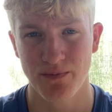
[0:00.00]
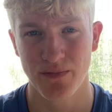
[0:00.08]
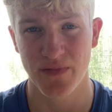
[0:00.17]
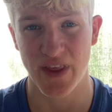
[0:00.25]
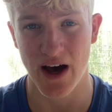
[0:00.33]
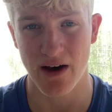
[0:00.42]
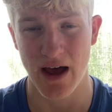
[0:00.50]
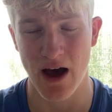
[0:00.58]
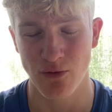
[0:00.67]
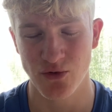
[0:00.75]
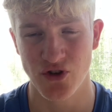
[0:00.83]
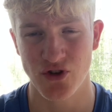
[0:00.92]
That
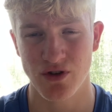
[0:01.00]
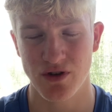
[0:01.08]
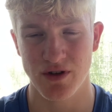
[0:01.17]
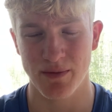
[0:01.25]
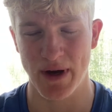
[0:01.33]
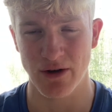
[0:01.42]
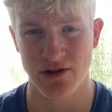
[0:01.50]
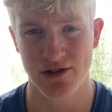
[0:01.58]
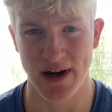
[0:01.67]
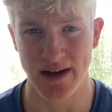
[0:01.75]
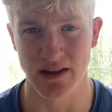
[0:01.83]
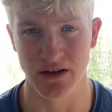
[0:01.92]
helps to build
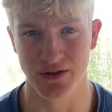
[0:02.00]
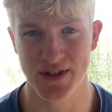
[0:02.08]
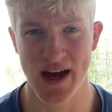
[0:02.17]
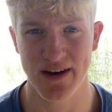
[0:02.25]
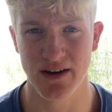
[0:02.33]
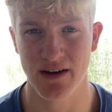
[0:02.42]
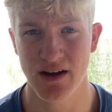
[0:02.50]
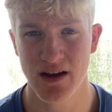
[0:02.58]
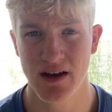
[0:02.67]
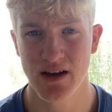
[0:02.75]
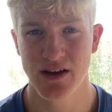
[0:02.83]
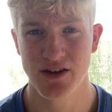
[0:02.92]
strength in your tendon
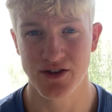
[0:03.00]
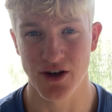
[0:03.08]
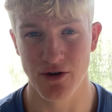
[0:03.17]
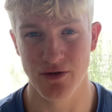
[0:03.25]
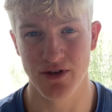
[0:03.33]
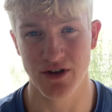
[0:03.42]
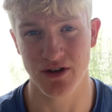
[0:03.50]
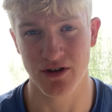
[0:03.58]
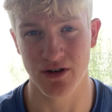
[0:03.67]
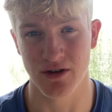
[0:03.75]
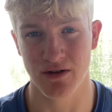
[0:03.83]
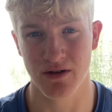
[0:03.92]
so that you
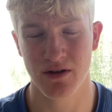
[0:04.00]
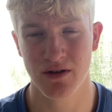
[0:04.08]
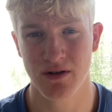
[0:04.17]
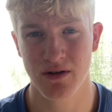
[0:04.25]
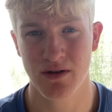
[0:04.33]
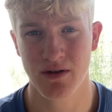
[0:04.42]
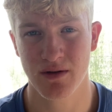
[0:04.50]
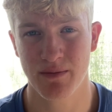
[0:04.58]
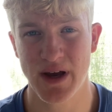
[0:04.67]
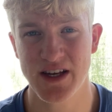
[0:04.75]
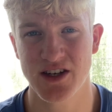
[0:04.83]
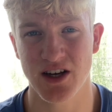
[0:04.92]
can
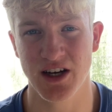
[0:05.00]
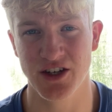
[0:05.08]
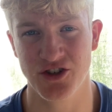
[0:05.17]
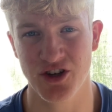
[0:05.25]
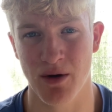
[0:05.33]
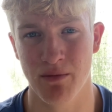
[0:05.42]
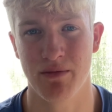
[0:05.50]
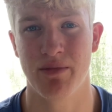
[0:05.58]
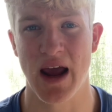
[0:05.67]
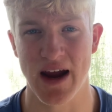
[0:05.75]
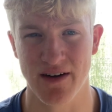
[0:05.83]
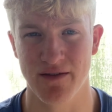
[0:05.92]
basically jump
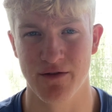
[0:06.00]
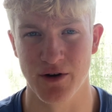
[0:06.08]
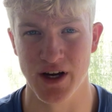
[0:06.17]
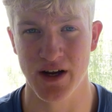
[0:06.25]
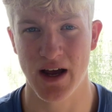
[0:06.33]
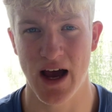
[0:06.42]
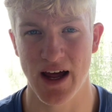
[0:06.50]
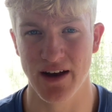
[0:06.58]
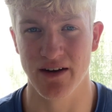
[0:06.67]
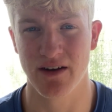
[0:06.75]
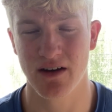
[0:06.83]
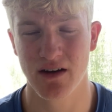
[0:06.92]
pain-free
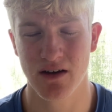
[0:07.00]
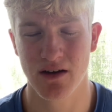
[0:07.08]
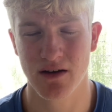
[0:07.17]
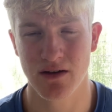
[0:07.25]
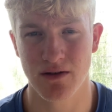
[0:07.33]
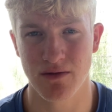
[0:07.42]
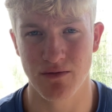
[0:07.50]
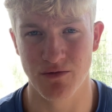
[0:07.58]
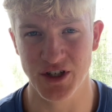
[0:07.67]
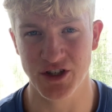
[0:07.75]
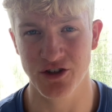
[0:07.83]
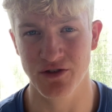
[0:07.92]
and
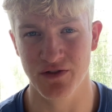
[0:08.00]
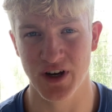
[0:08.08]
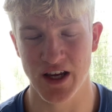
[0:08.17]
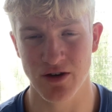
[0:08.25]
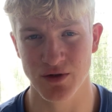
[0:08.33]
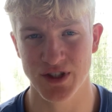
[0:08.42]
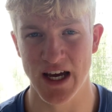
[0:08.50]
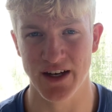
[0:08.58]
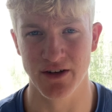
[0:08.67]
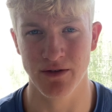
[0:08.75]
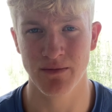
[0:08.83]
rejuvenate your tendon.